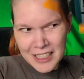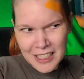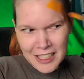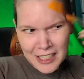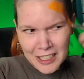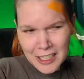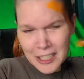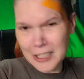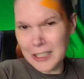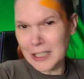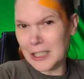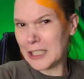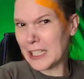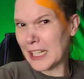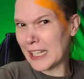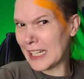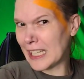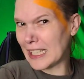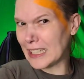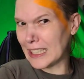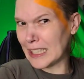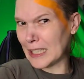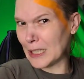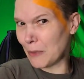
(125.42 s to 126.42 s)
You're looking a
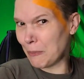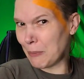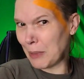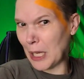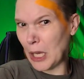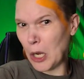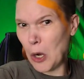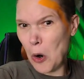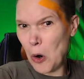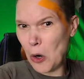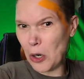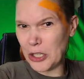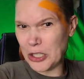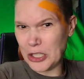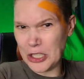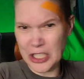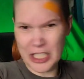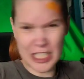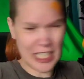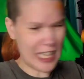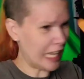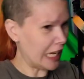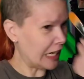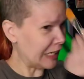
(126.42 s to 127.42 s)
little bit orange
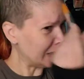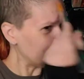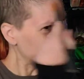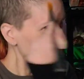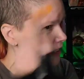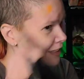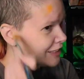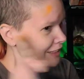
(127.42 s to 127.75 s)
there.